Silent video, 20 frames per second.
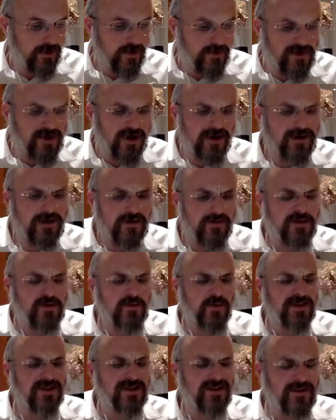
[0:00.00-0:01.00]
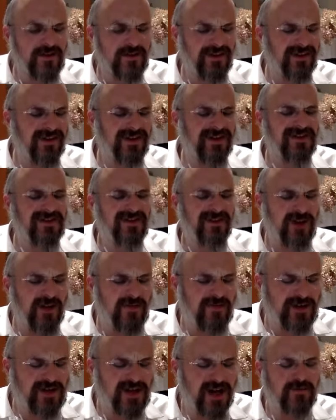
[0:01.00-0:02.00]
Sorry, the first one is grilled, is delay
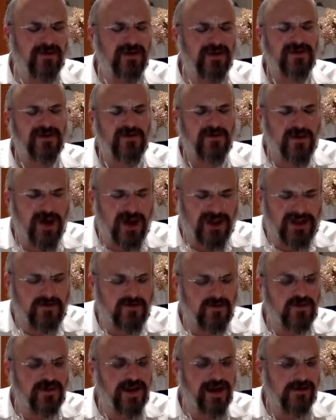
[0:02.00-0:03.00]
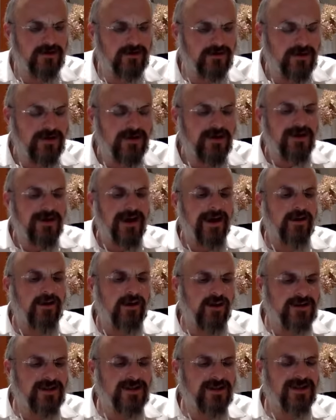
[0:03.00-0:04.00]
mishapia, is not smoothed out, and
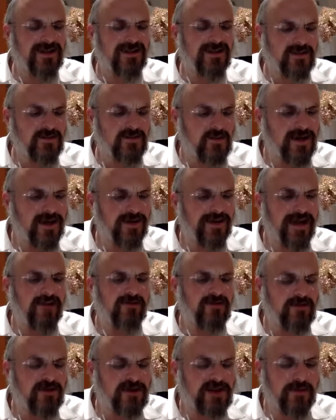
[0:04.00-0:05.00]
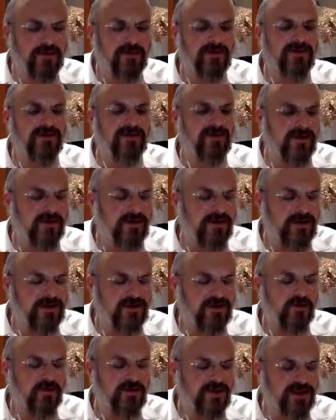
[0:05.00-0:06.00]
gozis is smoothed out, after mishapia, a uh,
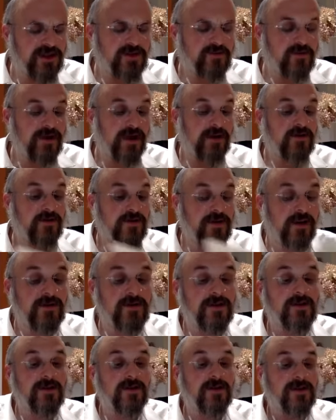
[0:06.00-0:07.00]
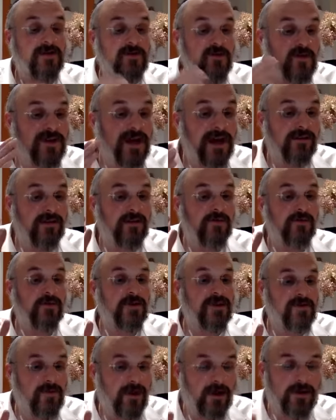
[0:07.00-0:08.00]
stone which is smoothed out. So the is smoothed out, therefore
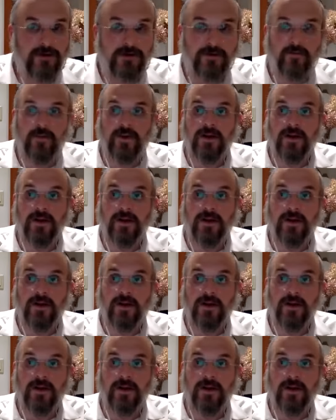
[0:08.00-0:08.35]
it's smaller.